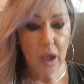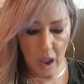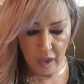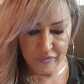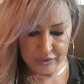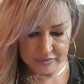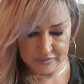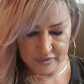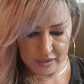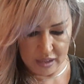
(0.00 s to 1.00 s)

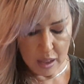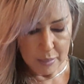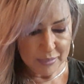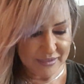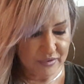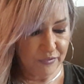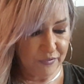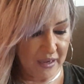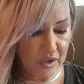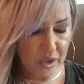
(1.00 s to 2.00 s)
obviously, but it's
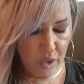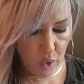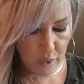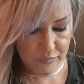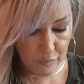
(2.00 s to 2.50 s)
very hard